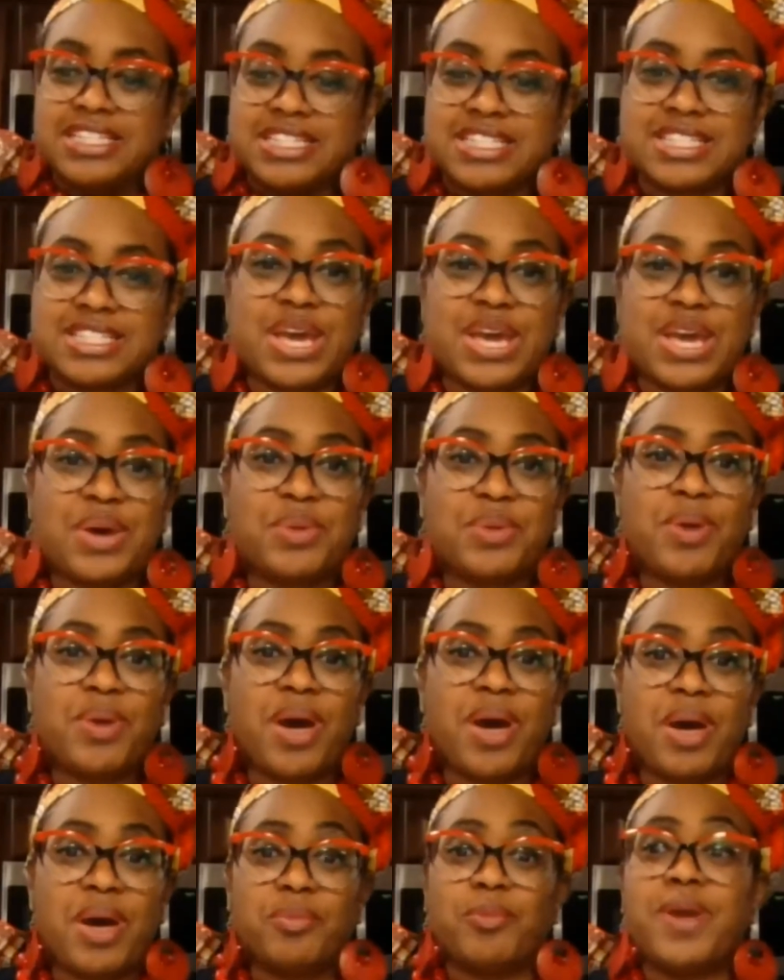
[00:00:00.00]

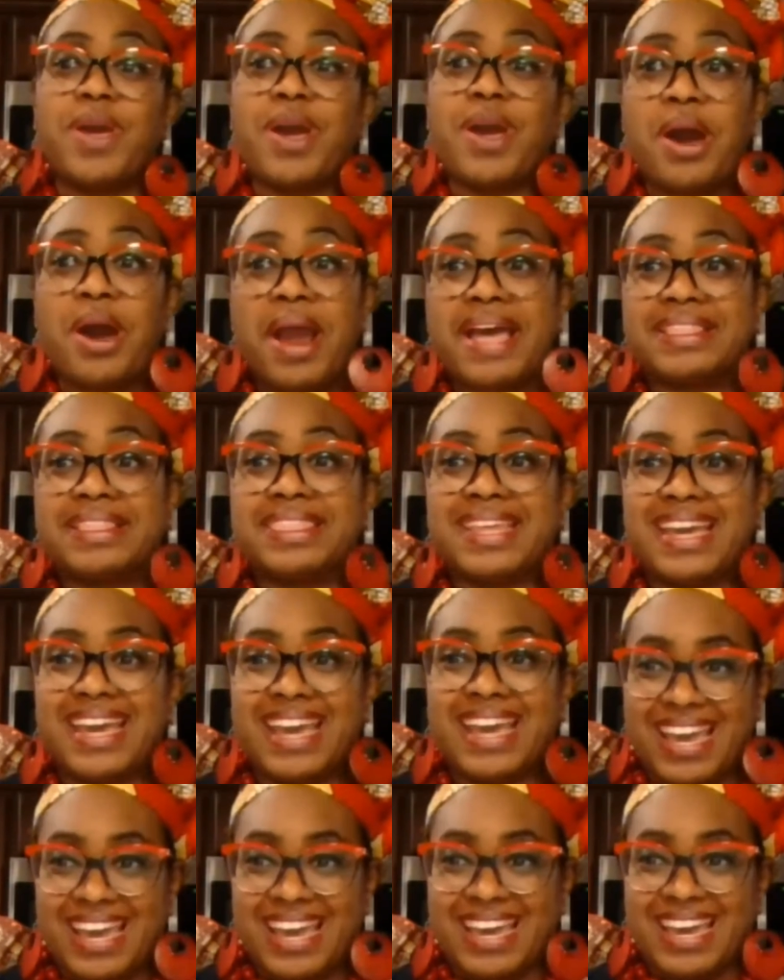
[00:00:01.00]
So we are at
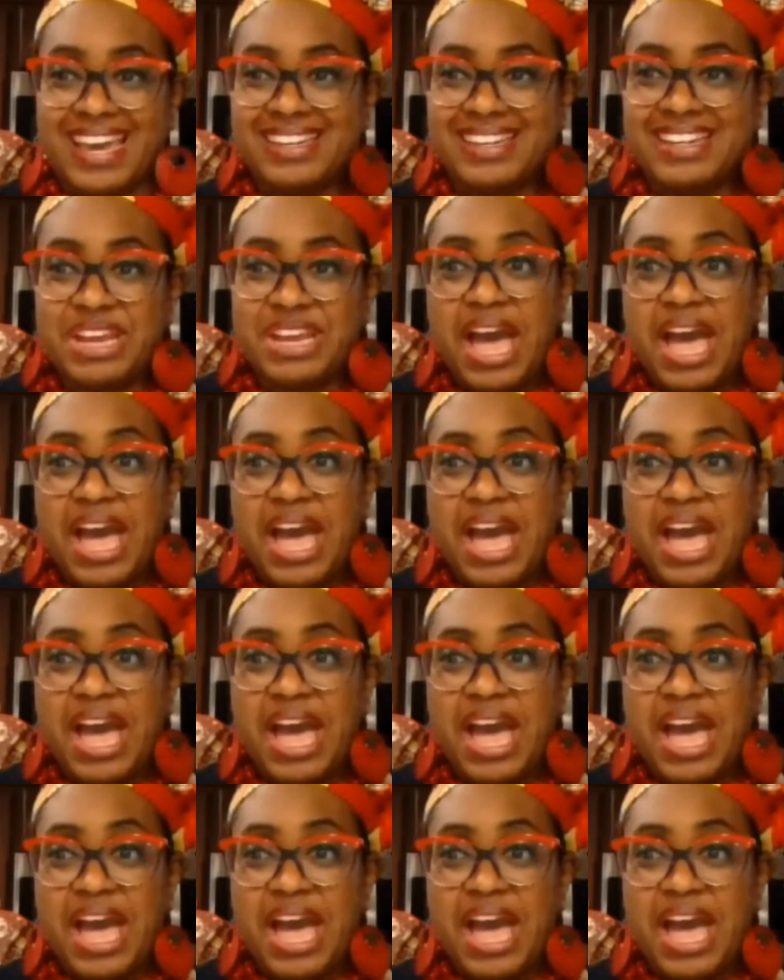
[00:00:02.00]
the end.